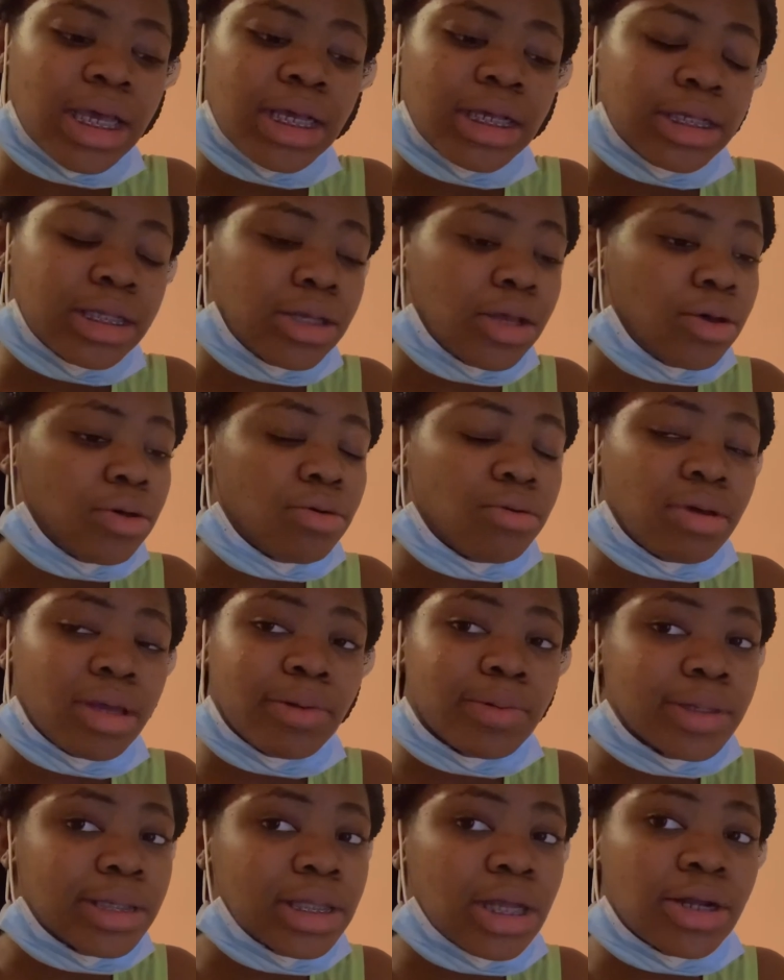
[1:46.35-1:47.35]
So it
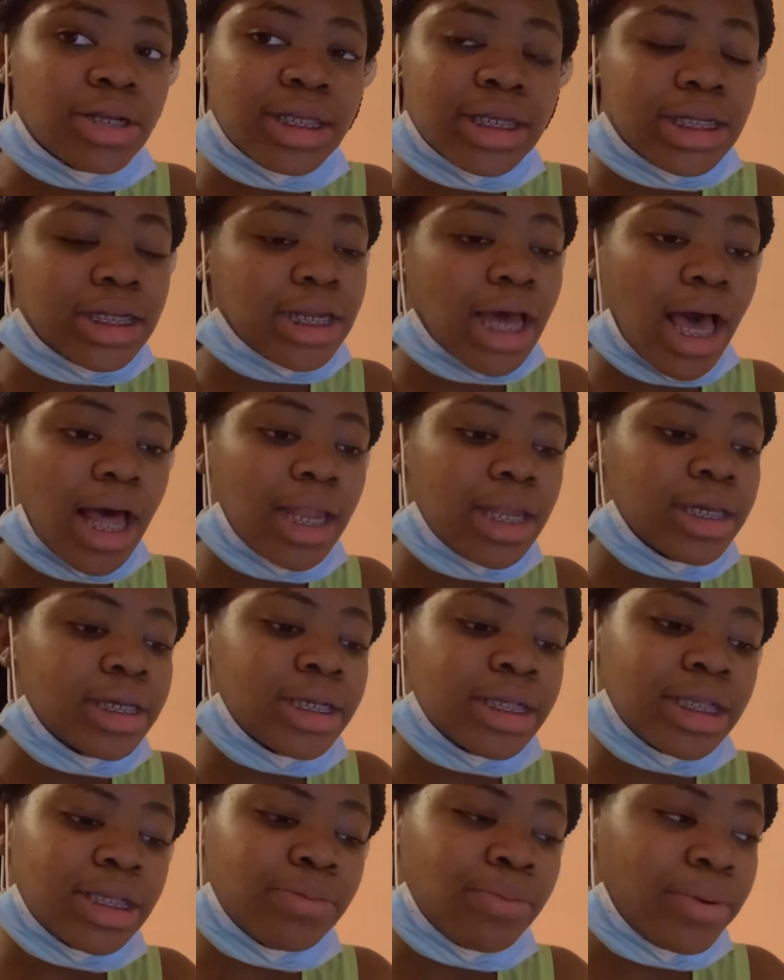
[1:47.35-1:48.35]
was
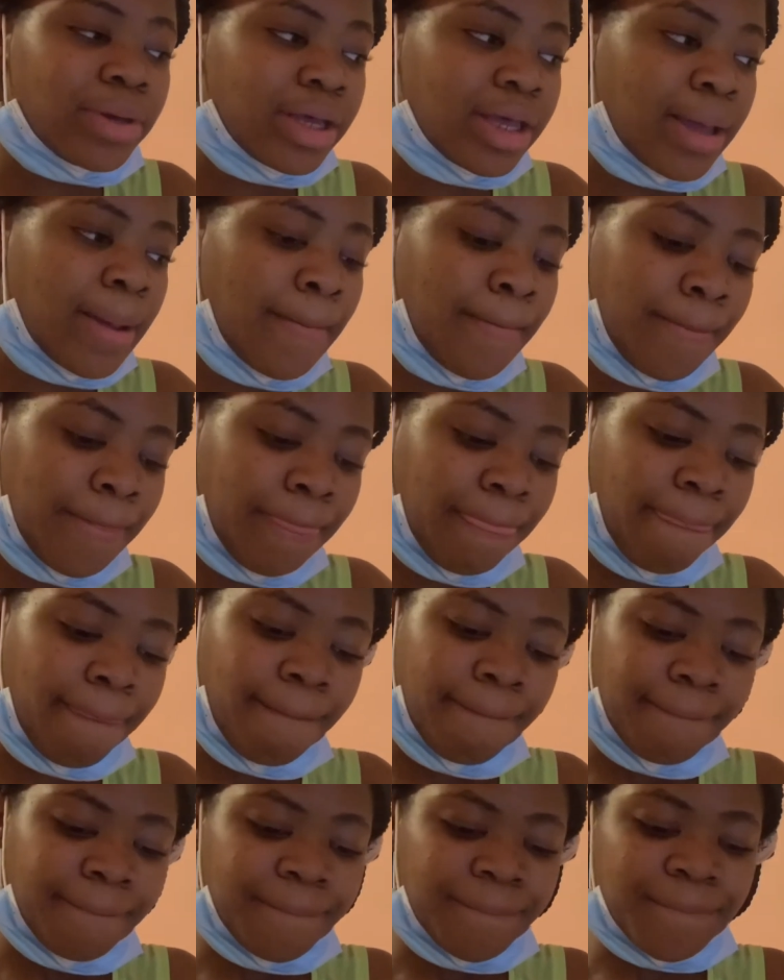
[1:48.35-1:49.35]
$13,
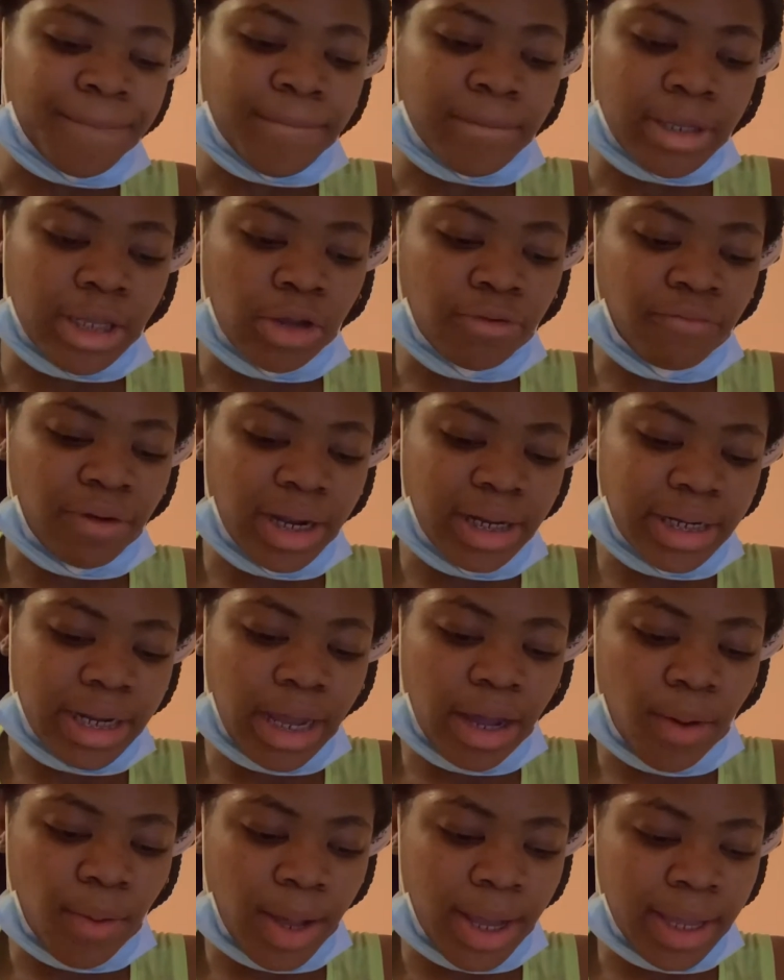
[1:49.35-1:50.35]
but right
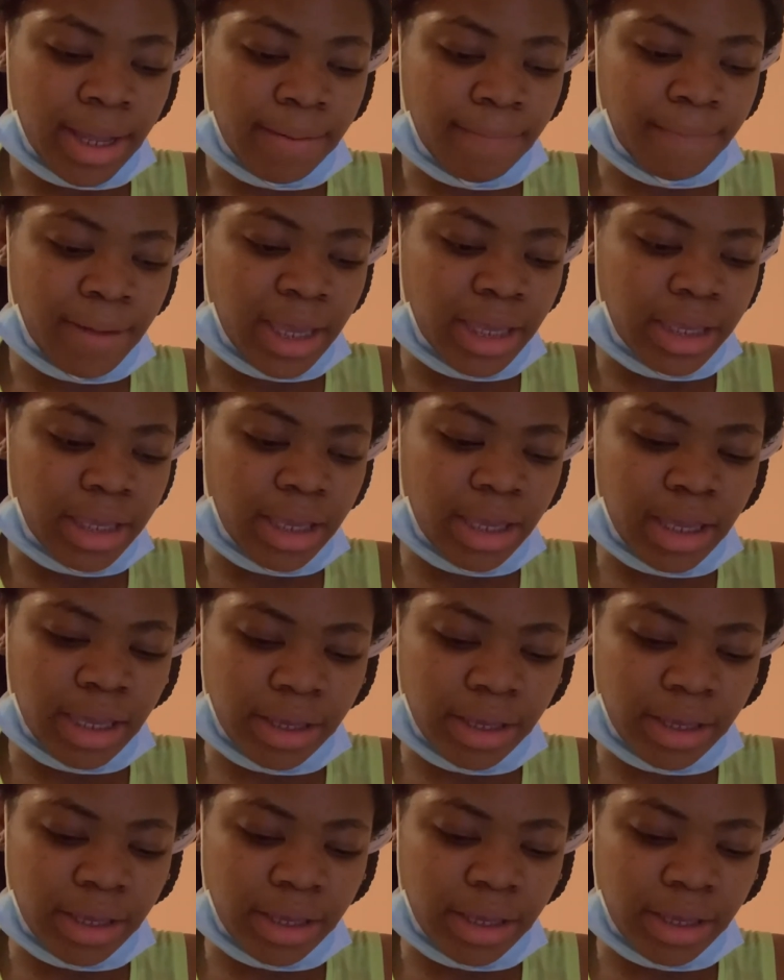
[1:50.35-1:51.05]
now I am making